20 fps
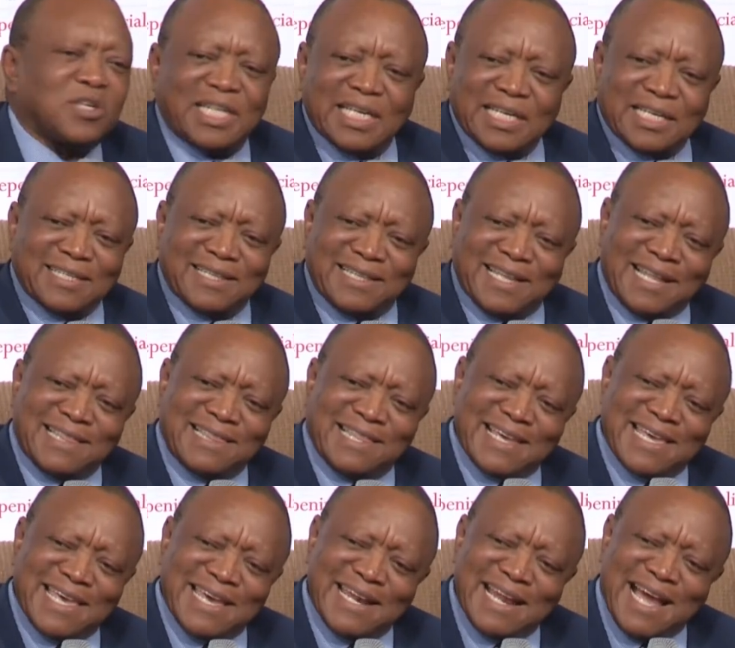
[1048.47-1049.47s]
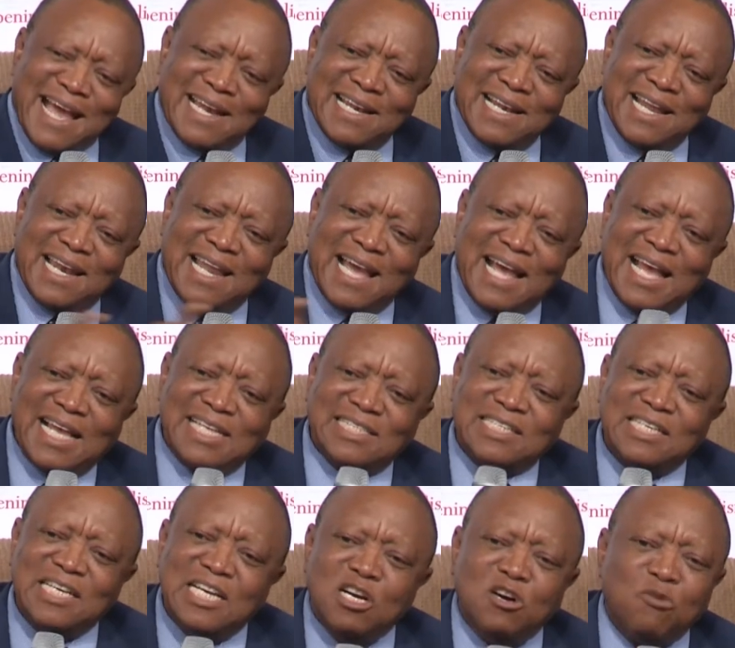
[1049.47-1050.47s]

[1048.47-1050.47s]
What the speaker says: that they can analyze